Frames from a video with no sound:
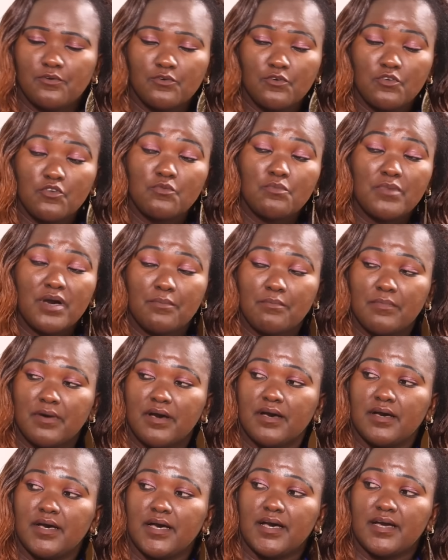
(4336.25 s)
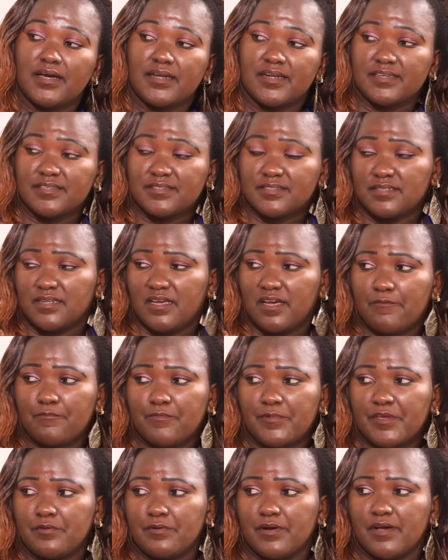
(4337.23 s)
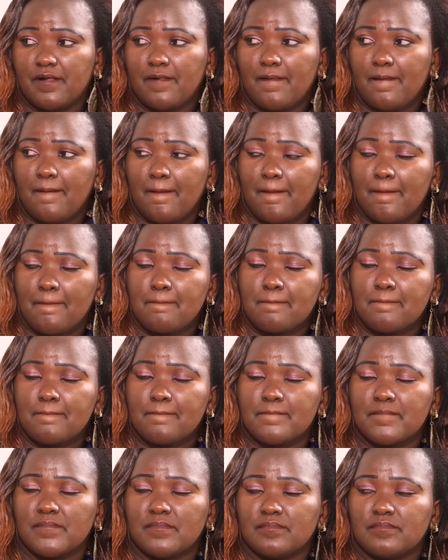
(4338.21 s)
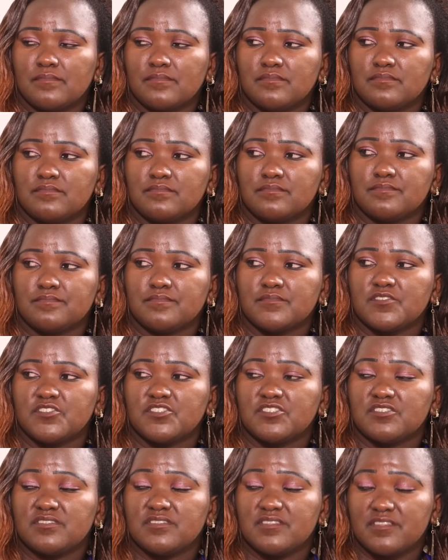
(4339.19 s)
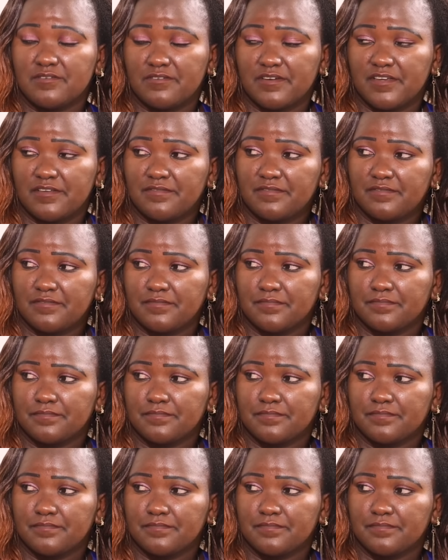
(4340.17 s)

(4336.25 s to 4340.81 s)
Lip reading: Huyu mama Alex naambiwa, she is the wife.